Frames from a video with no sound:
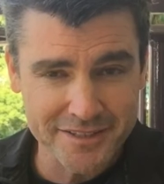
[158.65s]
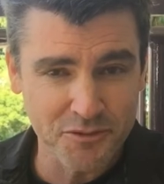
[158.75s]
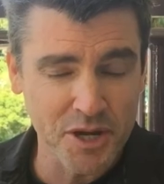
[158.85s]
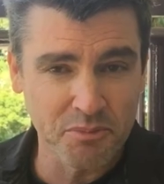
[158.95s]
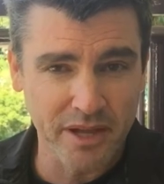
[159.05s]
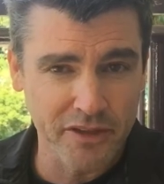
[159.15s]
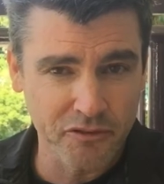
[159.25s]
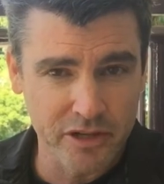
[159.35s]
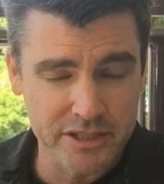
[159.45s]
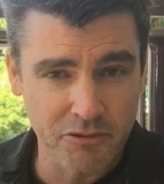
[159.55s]
so when a player
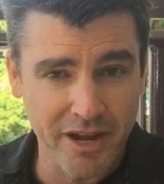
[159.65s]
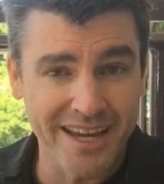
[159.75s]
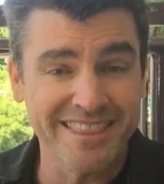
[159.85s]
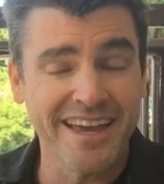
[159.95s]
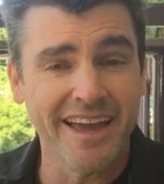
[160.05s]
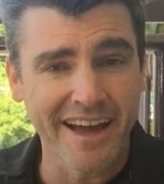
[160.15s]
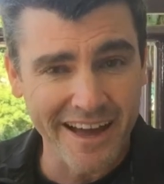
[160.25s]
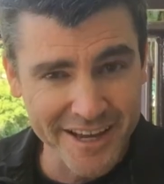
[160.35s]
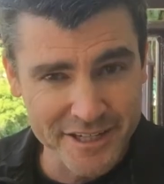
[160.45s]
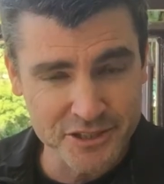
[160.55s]
throws their racket, they
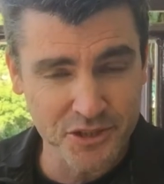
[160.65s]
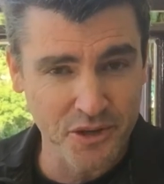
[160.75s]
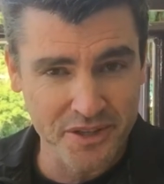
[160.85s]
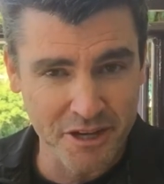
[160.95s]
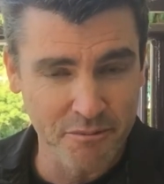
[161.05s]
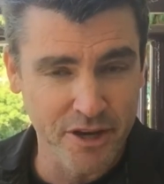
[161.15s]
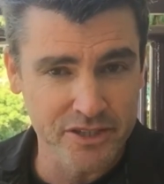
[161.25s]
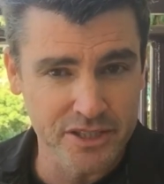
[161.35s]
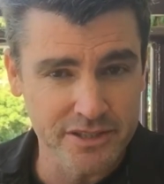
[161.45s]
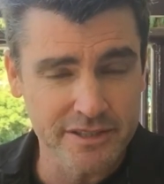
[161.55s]
are controlling their
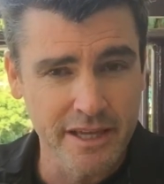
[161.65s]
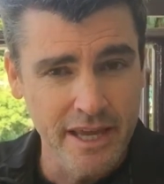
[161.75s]
emotions.